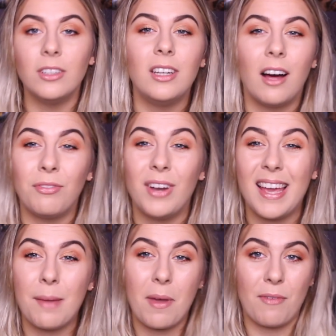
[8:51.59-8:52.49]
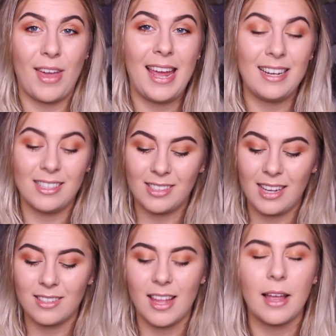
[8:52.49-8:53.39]
lovely, a bit of fajita
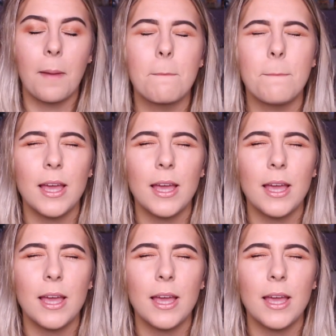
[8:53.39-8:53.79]
seasoning,